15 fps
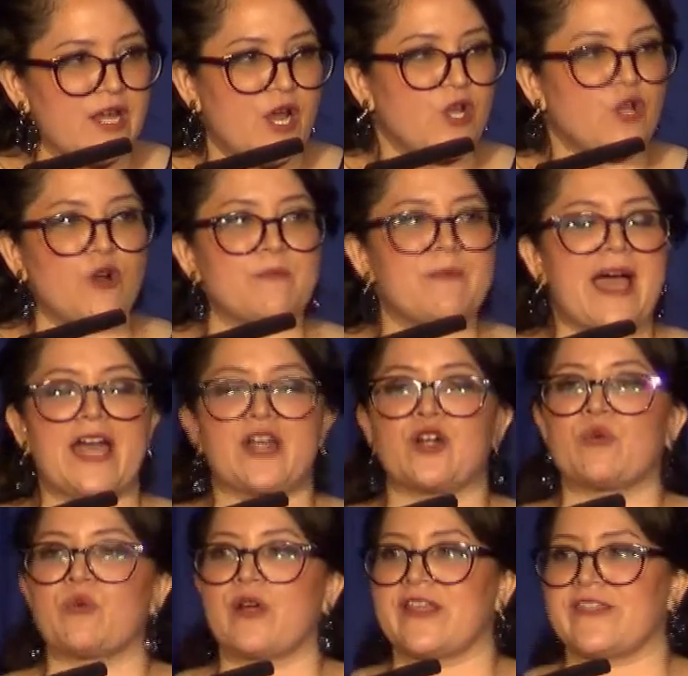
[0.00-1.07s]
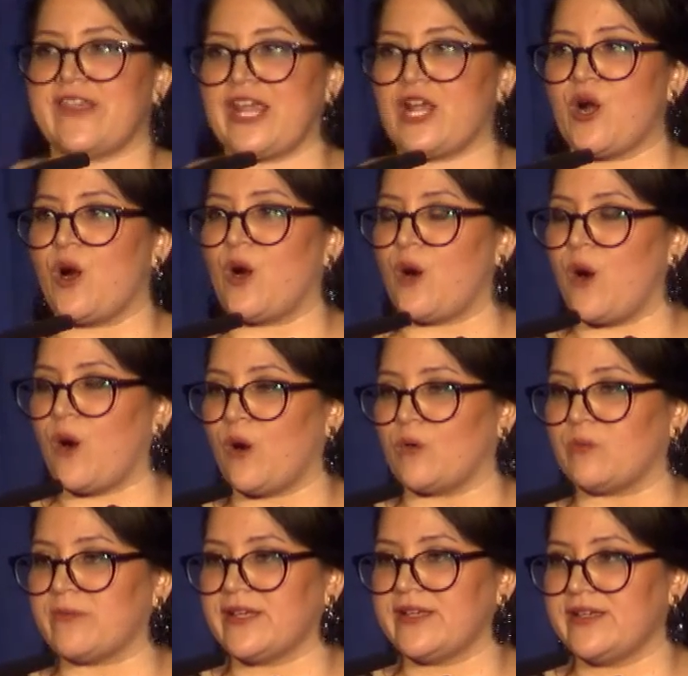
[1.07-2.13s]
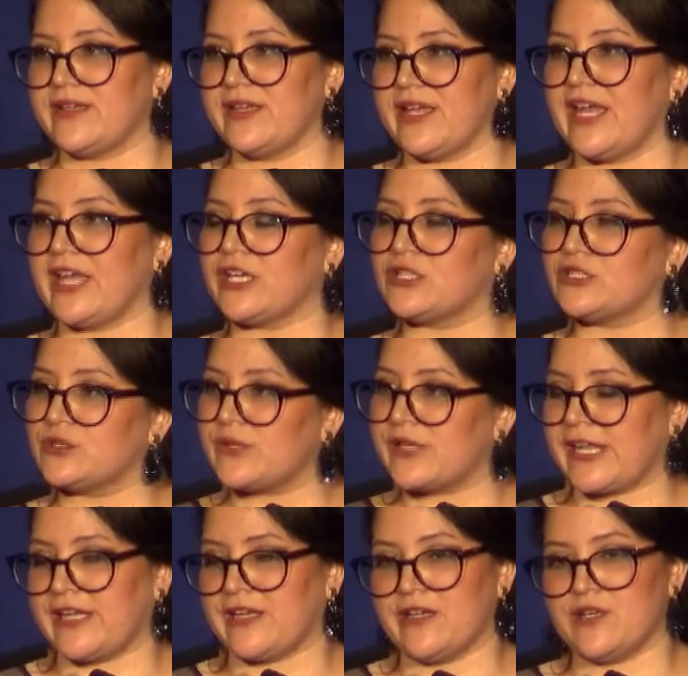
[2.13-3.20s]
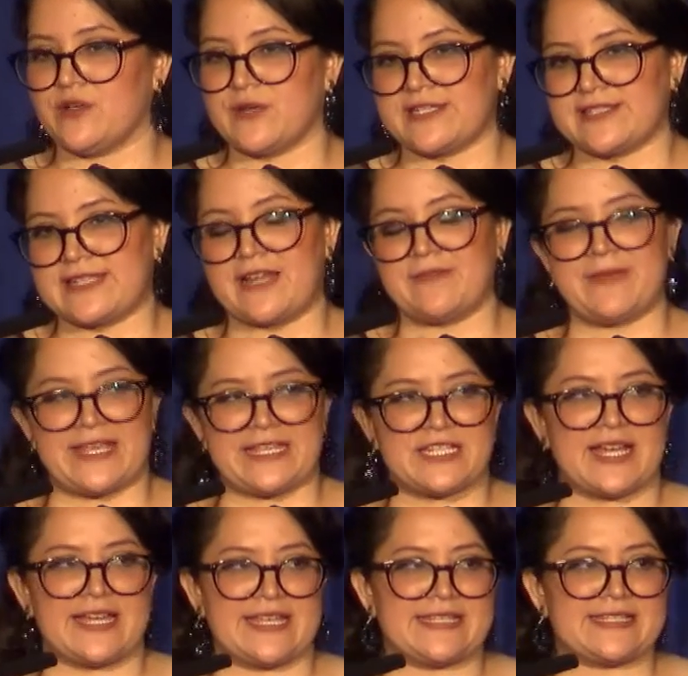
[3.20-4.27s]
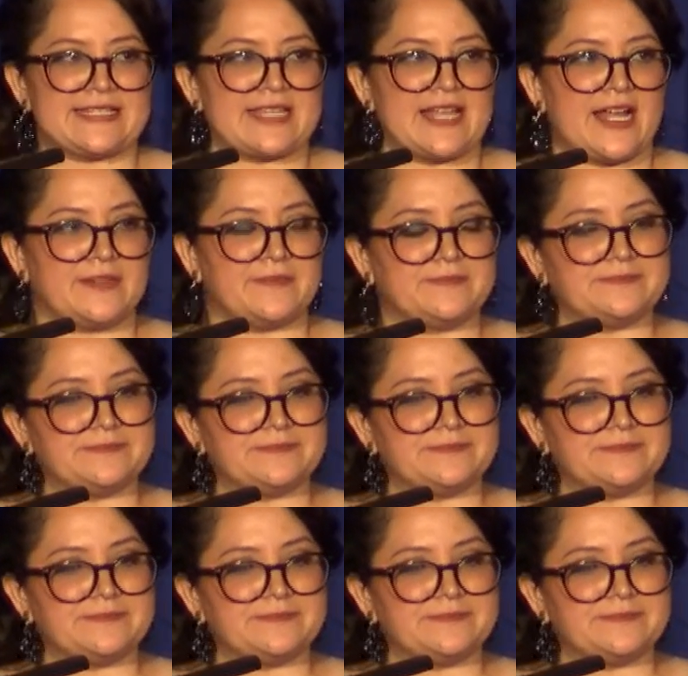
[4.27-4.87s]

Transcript: no matter where they call home, including nuestra bella isla.